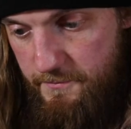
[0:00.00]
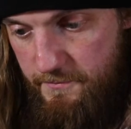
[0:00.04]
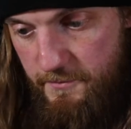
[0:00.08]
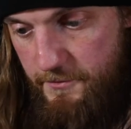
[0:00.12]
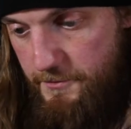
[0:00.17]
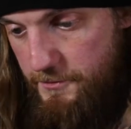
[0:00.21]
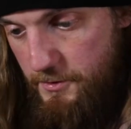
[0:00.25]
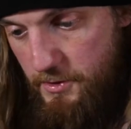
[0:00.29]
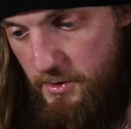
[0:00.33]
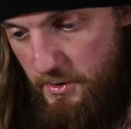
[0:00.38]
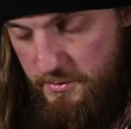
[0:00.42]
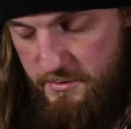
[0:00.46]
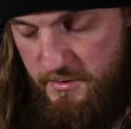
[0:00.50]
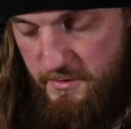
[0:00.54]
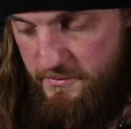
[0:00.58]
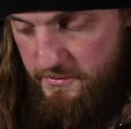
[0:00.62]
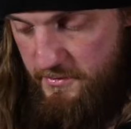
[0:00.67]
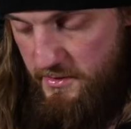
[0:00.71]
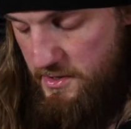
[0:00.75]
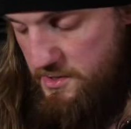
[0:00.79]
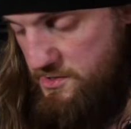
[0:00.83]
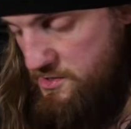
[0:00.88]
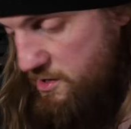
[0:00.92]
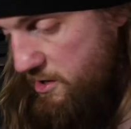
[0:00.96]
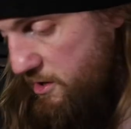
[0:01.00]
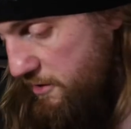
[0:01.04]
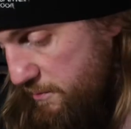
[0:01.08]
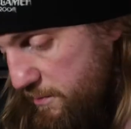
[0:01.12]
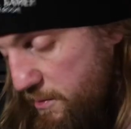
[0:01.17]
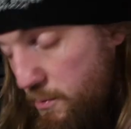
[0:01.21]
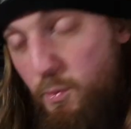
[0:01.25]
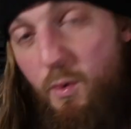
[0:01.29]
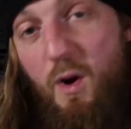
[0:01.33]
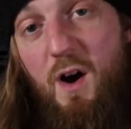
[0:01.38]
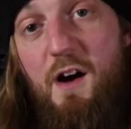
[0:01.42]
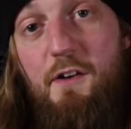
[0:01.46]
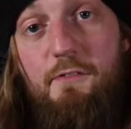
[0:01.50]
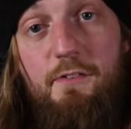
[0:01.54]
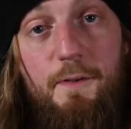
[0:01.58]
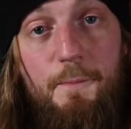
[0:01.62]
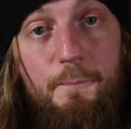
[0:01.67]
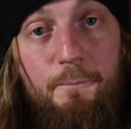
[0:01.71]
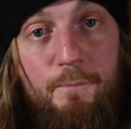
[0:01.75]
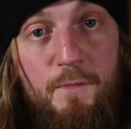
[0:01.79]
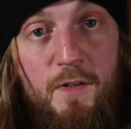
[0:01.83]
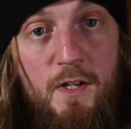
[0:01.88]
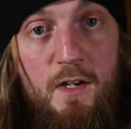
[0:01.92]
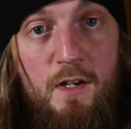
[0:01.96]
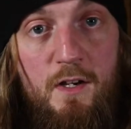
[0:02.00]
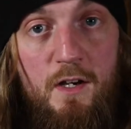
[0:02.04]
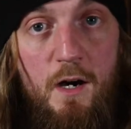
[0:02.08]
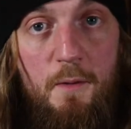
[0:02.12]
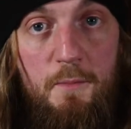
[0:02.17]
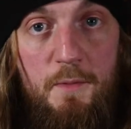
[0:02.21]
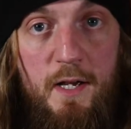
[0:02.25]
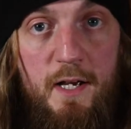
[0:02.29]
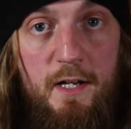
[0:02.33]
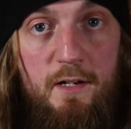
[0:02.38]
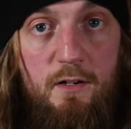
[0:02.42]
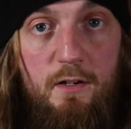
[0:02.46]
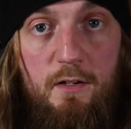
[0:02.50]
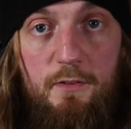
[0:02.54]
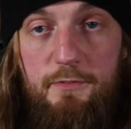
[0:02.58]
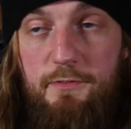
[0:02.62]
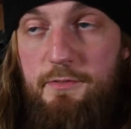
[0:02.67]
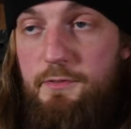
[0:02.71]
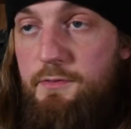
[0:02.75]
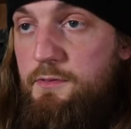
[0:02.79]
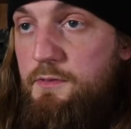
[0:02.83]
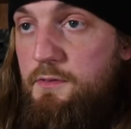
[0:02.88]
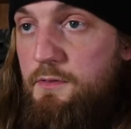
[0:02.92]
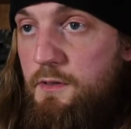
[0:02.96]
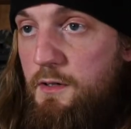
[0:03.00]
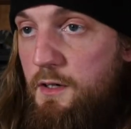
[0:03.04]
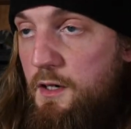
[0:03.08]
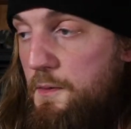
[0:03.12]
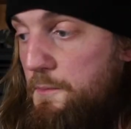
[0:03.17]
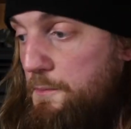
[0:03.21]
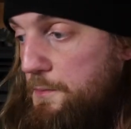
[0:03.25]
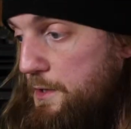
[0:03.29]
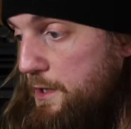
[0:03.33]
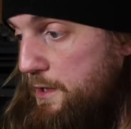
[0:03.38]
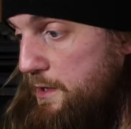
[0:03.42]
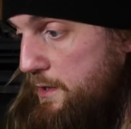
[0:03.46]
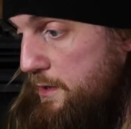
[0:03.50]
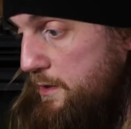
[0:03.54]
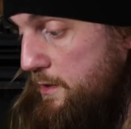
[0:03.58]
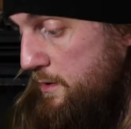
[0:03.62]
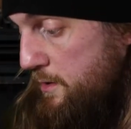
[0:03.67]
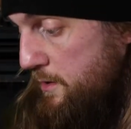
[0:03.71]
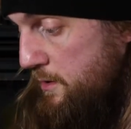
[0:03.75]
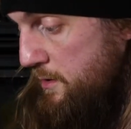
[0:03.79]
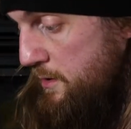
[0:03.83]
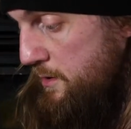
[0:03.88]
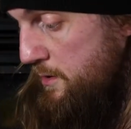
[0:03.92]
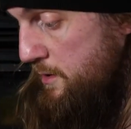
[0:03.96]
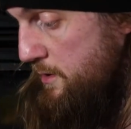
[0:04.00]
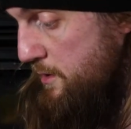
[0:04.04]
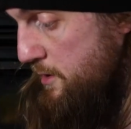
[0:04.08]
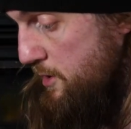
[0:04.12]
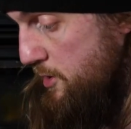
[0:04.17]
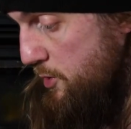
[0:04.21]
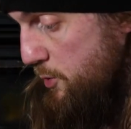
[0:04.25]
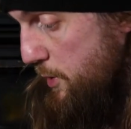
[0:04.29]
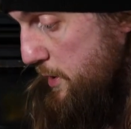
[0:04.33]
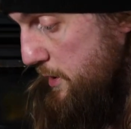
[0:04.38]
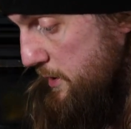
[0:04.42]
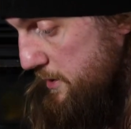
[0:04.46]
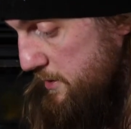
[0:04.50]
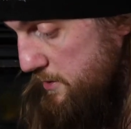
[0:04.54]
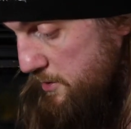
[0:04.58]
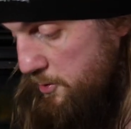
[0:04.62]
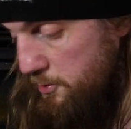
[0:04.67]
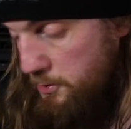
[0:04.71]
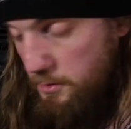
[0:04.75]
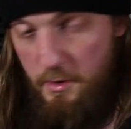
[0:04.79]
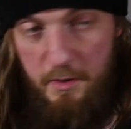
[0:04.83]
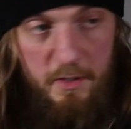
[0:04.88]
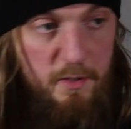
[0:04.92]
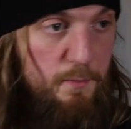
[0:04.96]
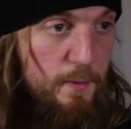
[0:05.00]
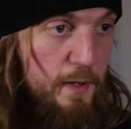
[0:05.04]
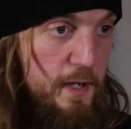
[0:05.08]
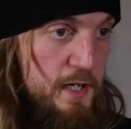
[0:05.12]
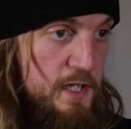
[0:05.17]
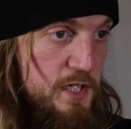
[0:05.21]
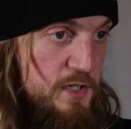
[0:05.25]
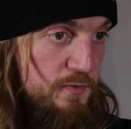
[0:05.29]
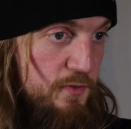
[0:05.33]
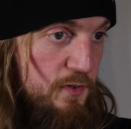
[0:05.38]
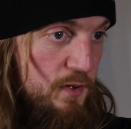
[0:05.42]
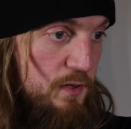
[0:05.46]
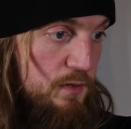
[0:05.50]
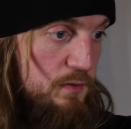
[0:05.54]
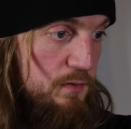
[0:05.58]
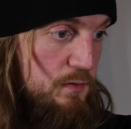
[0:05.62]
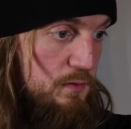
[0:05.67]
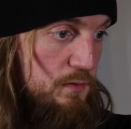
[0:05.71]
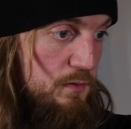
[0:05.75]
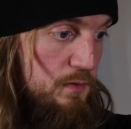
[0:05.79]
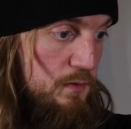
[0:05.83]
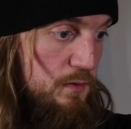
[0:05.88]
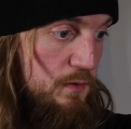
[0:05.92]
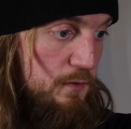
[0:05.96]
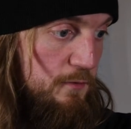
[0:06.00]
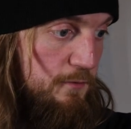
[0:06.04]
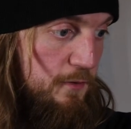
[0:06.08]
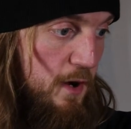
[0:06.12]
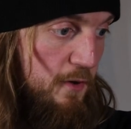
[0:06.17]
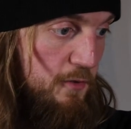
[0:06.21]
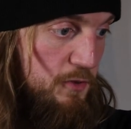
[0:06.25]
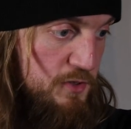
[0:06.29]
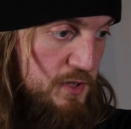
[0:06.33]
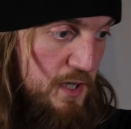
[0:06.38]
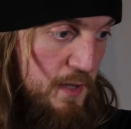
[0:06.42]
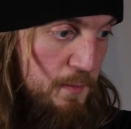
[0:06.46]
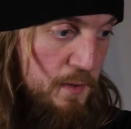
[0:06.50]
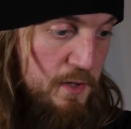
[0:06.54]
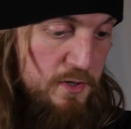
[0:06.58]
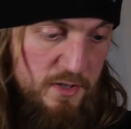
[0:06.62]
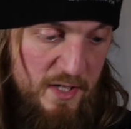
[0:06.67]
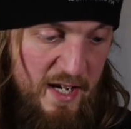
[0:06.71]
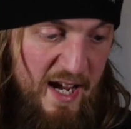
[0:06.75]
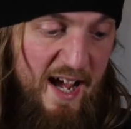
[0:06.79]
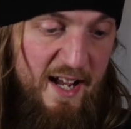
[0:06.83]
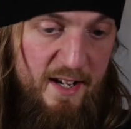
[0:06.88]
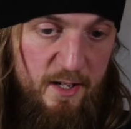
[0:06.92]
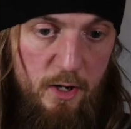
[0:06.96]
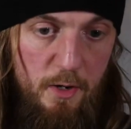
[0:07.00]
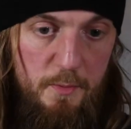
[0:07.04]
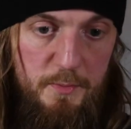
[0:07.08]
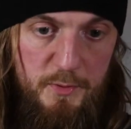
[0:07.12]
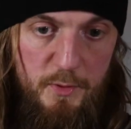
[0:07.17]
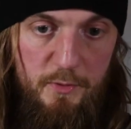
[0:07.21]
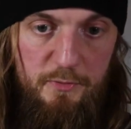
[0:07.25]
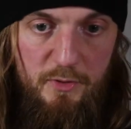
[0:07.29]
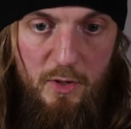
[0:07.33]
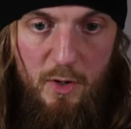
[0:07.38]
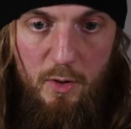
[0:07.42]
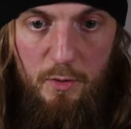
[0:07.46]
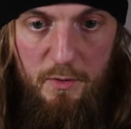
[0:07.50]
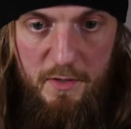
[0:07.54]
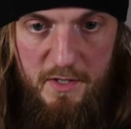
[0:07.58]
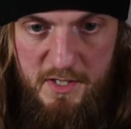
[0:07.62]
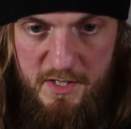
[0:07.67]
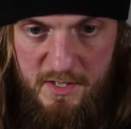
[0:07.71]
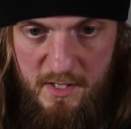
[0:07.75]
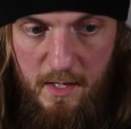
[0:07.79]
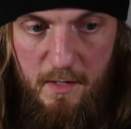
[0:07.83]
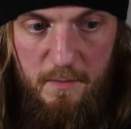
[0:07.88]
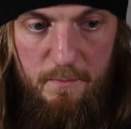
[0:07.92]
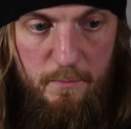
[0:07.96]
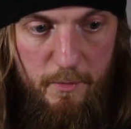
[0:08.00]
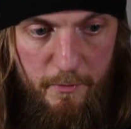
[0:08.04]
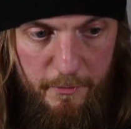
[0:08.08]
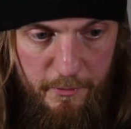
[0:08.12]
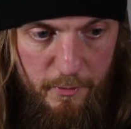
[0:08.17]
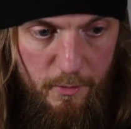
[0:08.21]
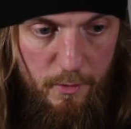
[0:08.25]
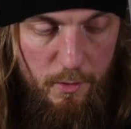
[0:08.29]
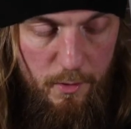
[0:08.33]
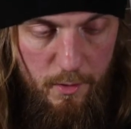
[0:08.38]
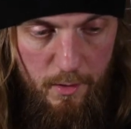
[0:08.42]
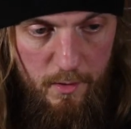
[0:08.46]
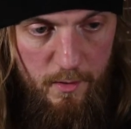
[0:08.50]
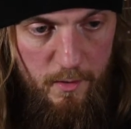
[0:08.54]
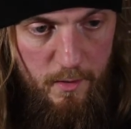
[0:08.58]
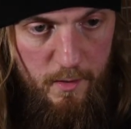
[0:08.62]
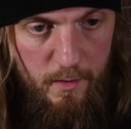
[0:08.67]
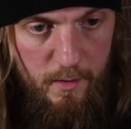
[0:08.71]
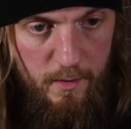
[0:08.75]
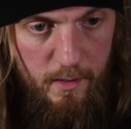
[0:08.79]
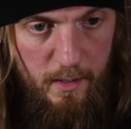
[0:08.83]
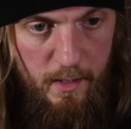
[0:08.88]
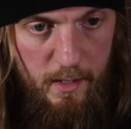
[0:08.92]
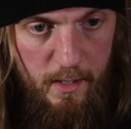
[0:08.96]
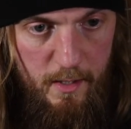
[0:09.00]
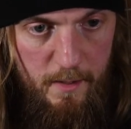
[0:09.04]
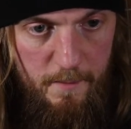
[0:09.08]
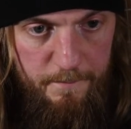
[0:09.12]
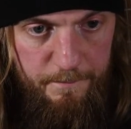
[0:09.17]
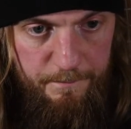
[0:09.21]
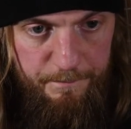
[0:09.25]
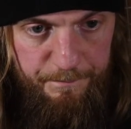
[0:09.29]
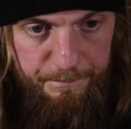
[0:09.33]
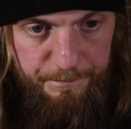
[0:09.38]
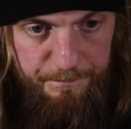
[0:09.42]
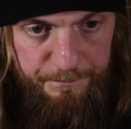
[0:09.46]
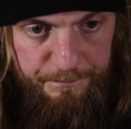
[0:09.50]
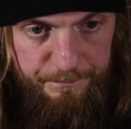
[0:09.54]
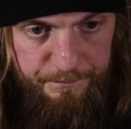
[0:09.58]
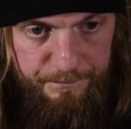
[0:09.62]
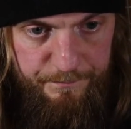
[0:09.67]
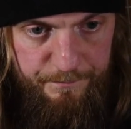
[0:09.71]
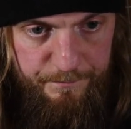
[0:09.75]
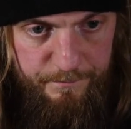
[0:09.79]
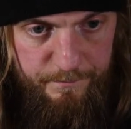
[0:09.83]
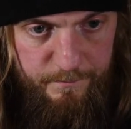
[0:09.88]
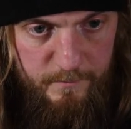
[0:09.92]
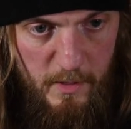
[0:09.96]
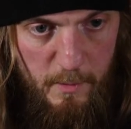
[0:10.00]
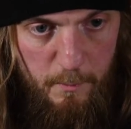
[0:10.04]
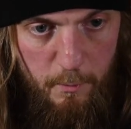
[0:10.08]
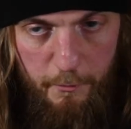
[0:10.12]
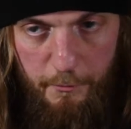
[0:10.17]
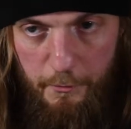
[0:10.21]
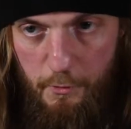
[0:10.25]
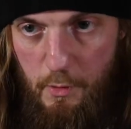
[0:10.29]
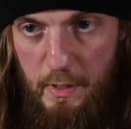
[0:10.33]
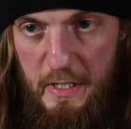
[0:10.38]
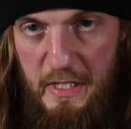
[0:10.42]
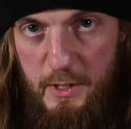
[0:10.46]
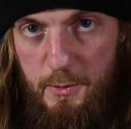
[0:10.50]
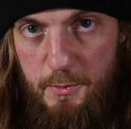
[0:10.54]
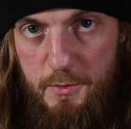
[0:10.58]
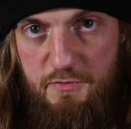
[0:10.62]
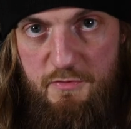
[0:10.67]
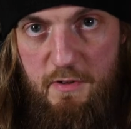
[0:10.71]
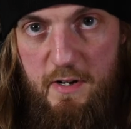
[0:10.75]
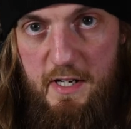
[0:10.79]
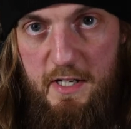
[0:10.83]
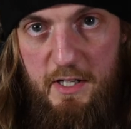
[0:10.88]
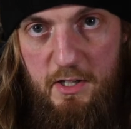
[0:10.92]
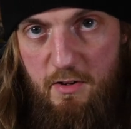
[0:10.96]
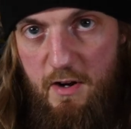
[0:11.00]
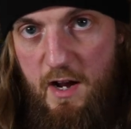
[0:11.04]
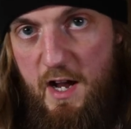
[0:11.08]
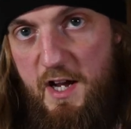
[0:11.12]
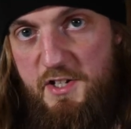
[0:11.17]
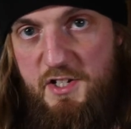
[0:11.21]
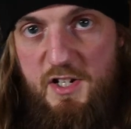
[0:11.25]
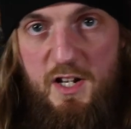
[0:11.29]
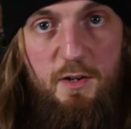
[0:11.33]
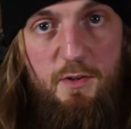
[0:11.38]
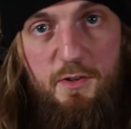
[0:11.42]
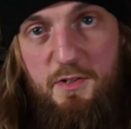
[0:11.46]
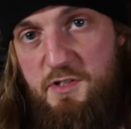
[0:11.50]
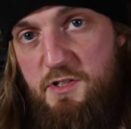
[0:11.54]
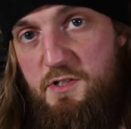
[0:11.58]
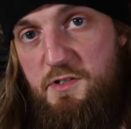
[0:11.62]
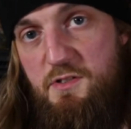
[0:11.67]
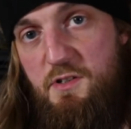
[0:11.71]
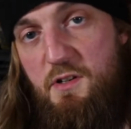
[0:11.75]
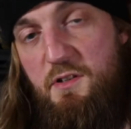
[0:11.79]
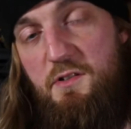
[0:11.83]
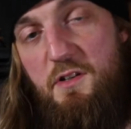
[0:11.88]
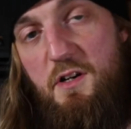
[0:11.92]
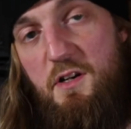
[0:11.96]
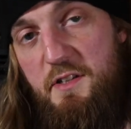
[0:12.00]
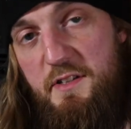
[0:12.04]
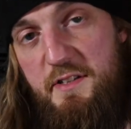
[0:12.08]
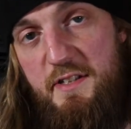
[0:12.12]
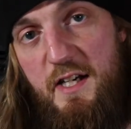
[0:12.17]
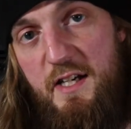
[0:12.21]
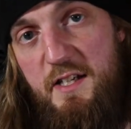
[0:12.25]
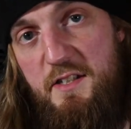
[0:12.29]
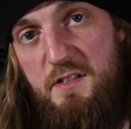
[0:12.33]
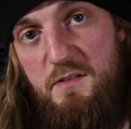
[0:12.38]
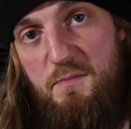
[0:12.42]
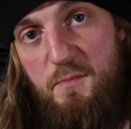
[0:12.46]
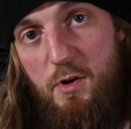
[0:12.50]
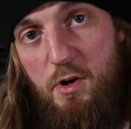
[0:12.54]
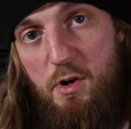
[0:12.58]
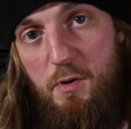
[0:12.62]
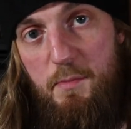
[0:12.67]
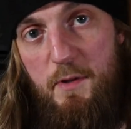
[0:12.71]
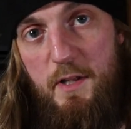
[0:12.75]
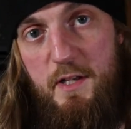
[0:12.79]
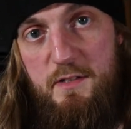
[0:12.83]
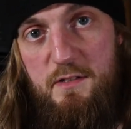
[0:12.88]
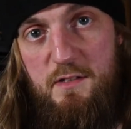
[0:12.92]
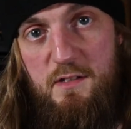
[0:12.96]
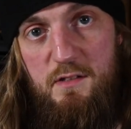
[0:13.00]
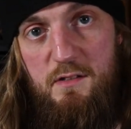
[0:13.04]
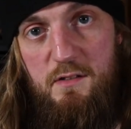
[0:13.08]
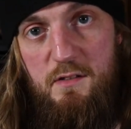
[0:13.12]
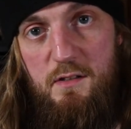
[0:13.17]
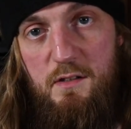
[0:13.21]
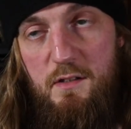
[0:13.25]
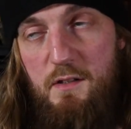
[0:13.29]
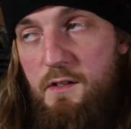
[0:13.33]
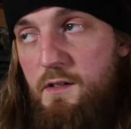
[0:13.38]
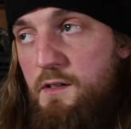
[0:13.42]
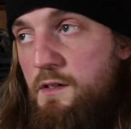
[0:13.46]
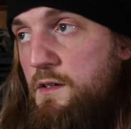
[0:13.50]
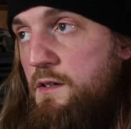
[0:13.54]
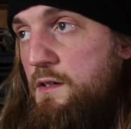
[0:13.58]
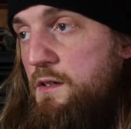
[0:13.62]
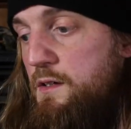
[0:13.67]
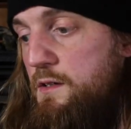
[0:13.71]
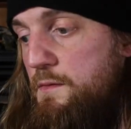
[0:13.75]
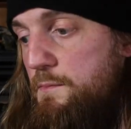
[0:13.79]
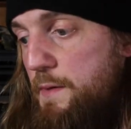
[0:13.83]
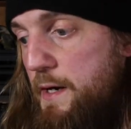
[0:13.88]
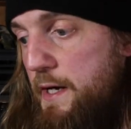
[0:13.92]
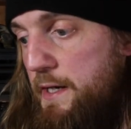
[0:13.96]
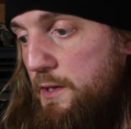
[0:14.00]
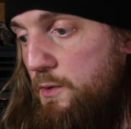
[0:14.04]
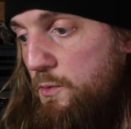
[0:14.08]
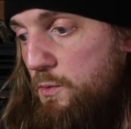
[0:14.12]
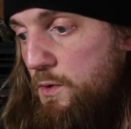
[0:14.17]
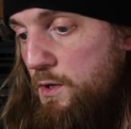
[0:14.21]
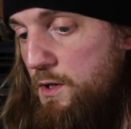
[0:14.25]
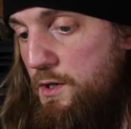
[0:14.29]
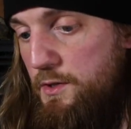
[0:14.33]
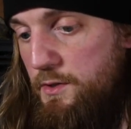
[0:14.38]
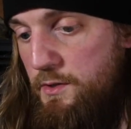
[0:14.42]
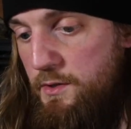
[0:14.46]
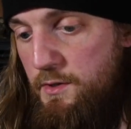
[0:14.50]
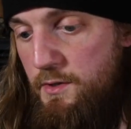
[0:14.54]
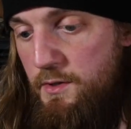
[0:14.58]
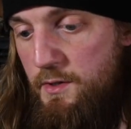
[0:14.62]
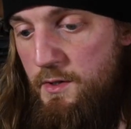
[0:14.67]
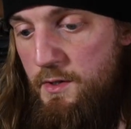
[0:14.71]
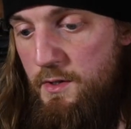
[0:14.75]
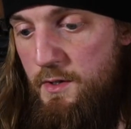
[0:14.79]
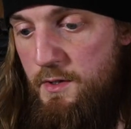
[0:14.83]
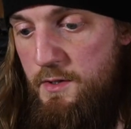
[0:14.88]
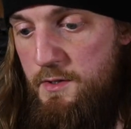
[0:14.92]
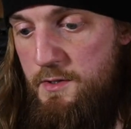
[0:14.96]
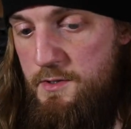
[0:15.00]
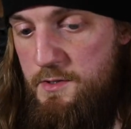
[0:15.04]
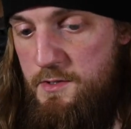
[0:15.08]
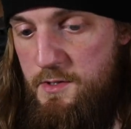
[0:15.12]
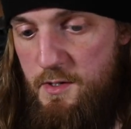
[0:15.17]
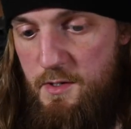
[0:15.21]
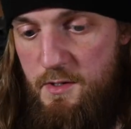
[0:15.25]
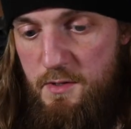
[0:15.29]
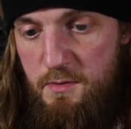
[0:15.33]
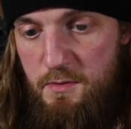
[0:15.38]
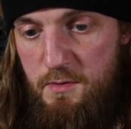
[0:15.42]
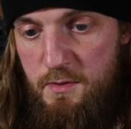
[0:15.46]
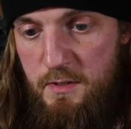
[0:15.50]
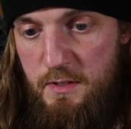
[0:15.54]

forgot to finish off. But whatever. I'm going to head off. I'm going to quickly noodle on the bass for 5 or 10 minutes. I had hoped to have got all this done before Inky was ready to crash out, because she's got an early day tomorrow, bless her, back at work. So,